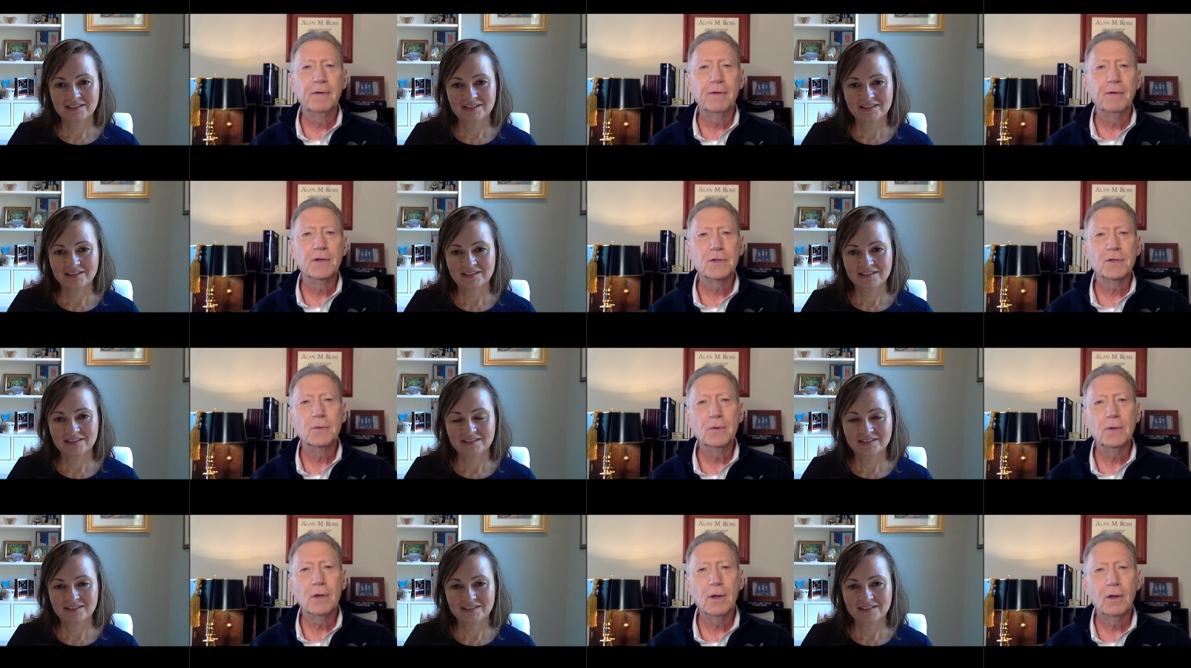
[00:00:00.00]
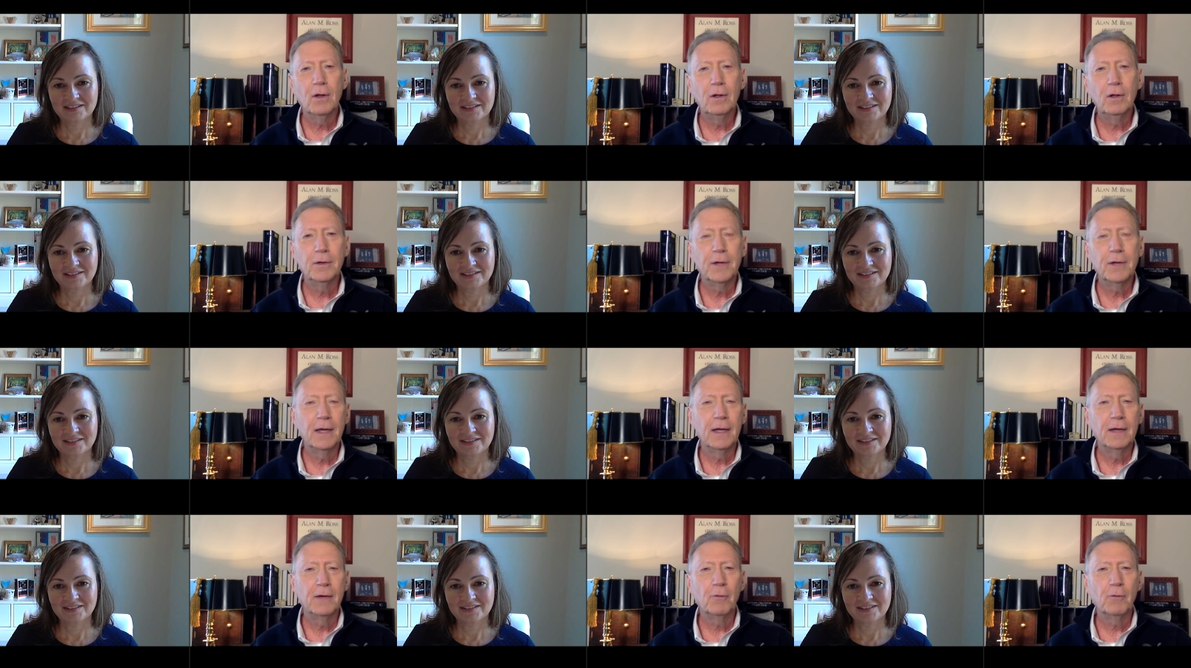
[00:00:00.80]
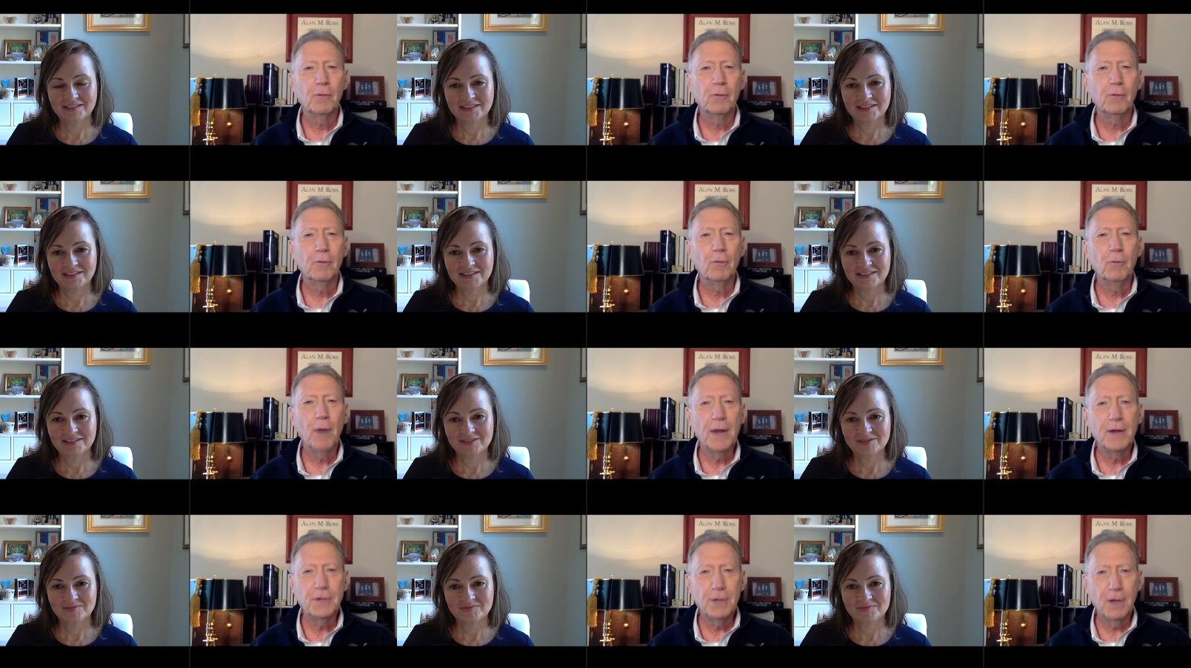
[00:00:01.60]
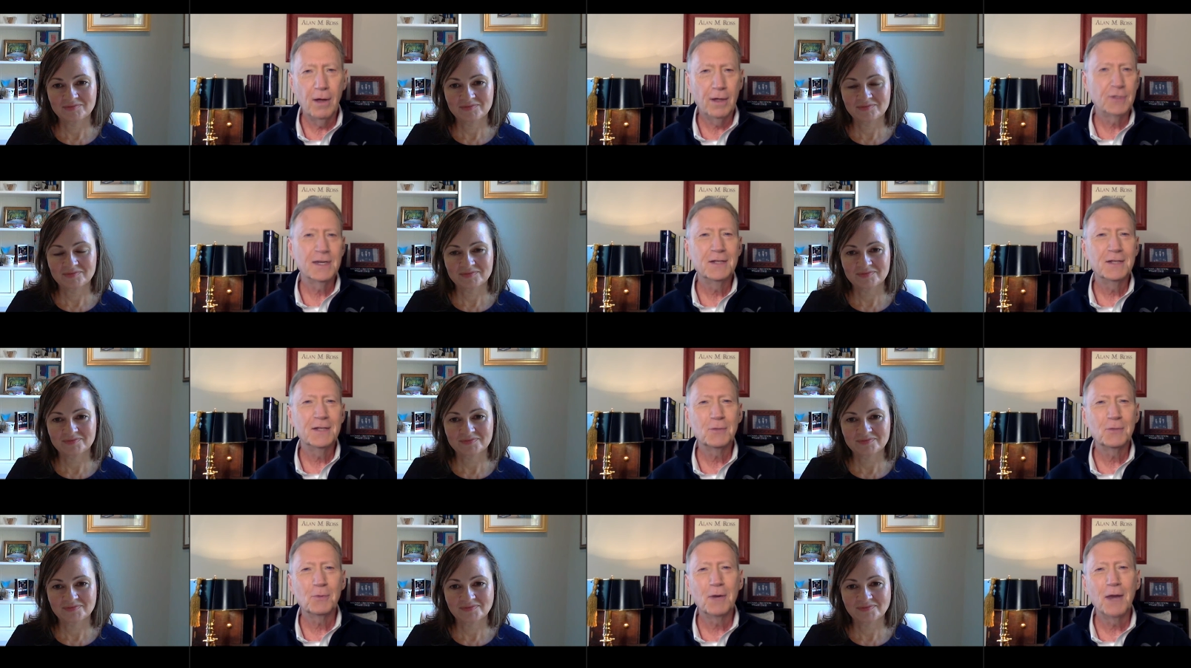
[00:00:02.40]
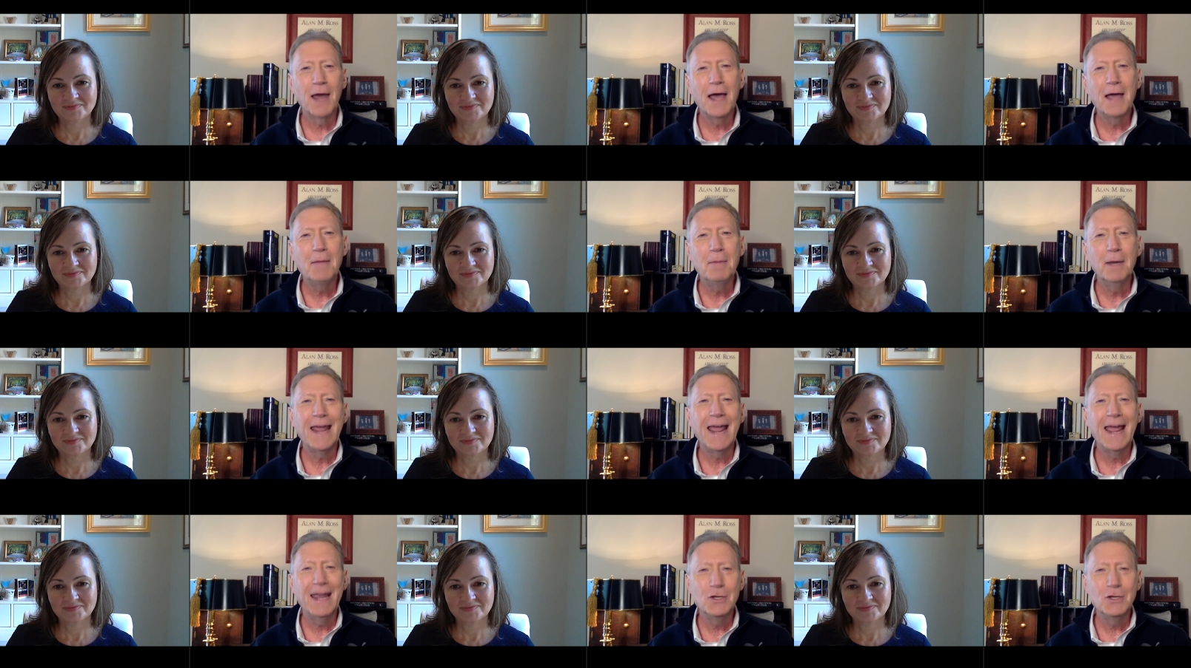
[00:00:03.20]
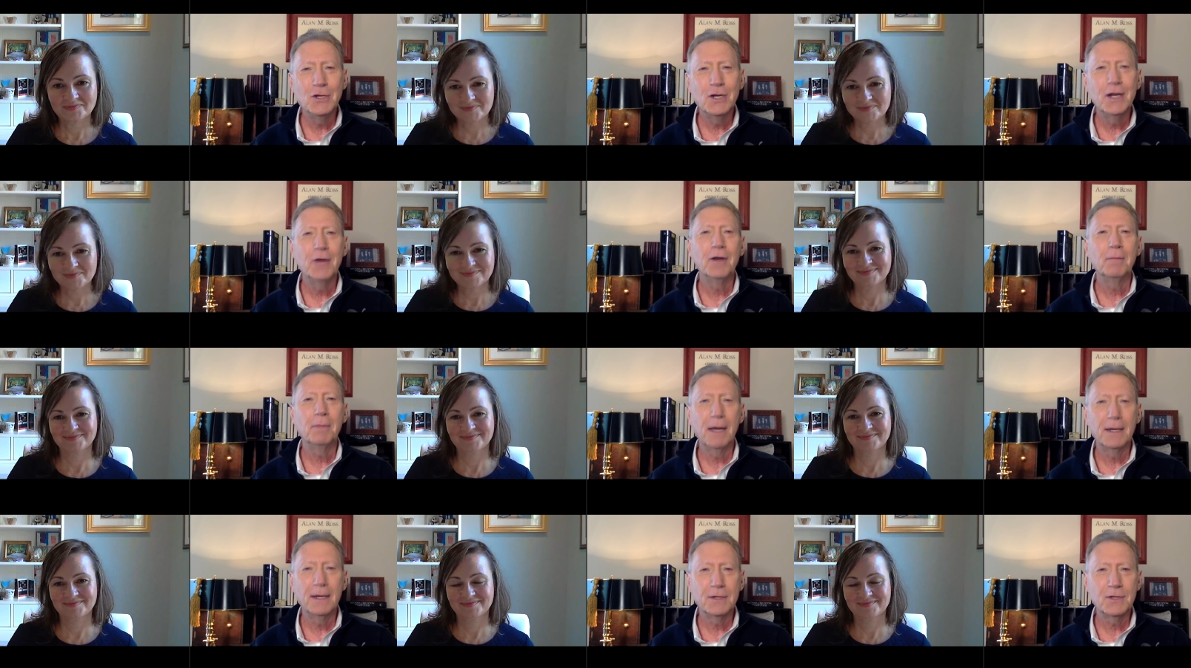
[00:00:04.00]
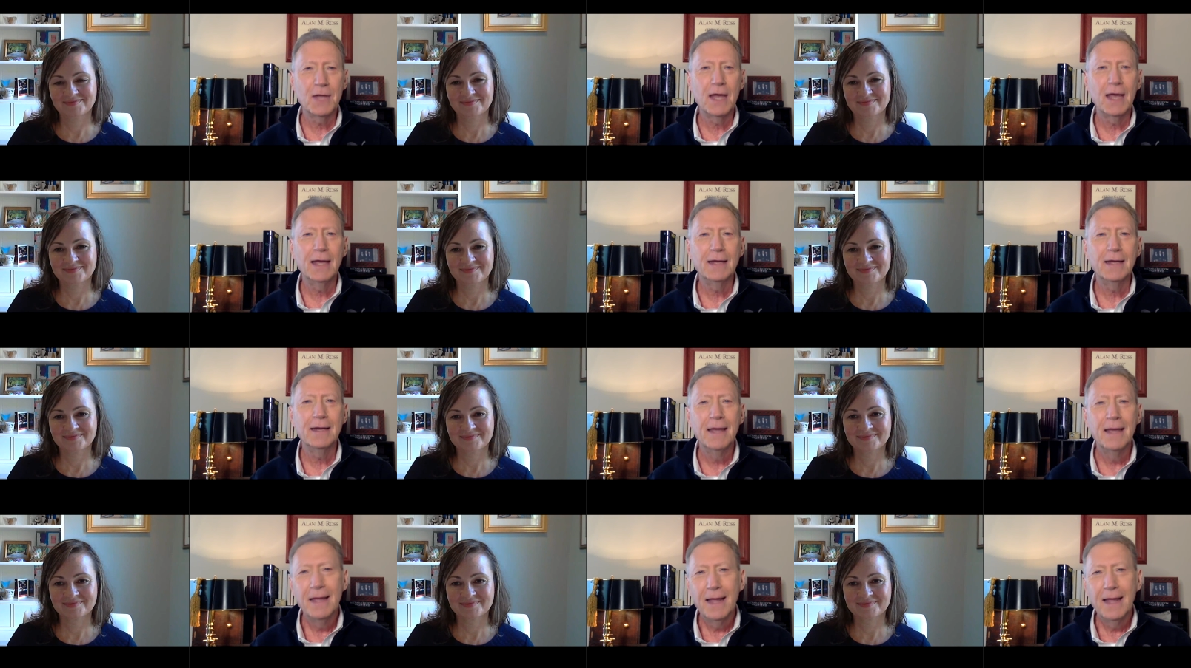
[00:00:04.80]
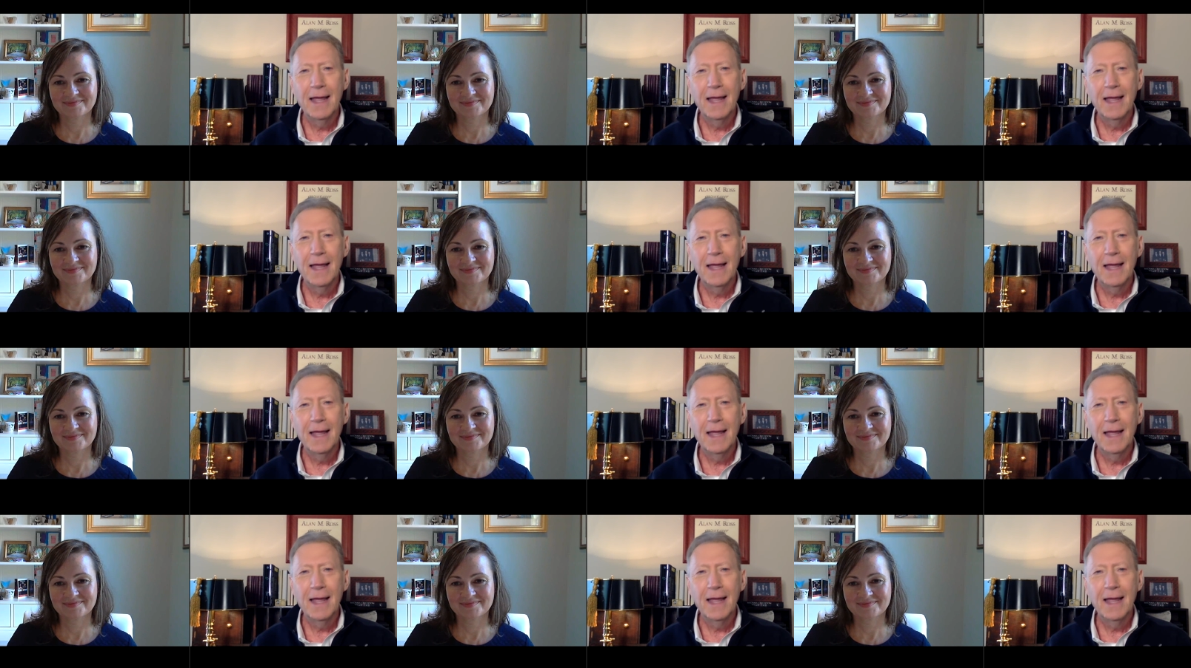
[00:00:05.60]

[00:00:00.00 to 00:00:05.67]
Speaker 1: very soon, called Red Talks, and it's Reliability Engineering by Design.